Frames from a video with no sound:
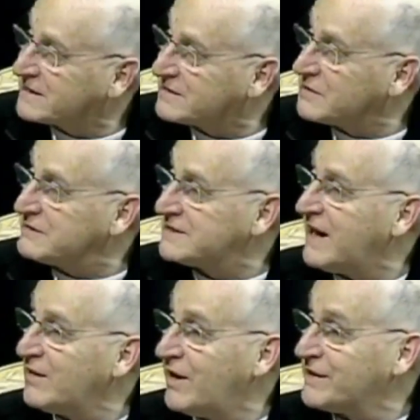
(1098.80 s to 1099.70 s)
stories,
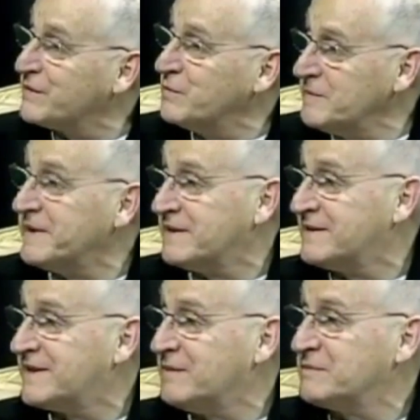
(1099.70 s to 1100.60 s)
how a lot of the women
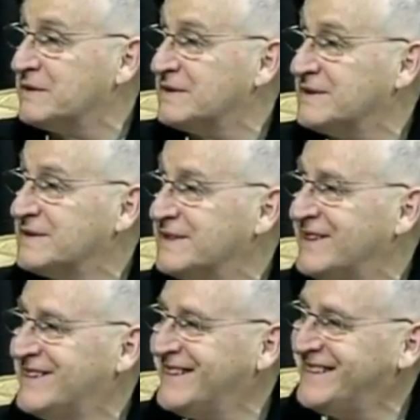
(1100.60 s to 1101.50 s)
dumped on
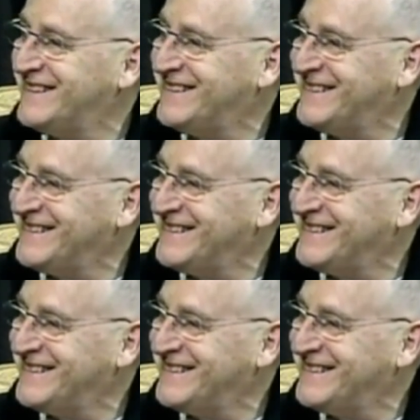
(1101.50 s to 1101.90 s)
you.